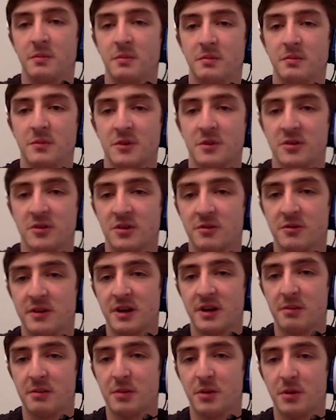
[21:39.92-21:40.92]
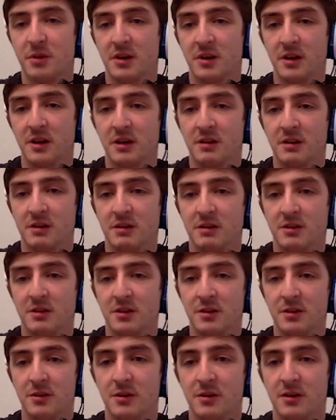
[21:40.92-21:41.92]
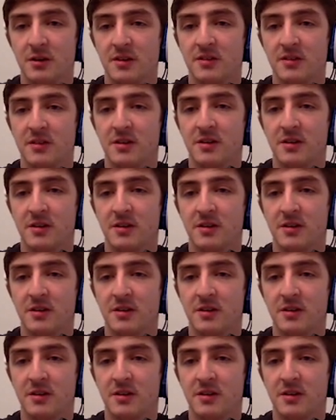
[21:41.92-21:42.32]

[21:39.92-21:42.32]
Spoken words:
considering how bulky Dugong is.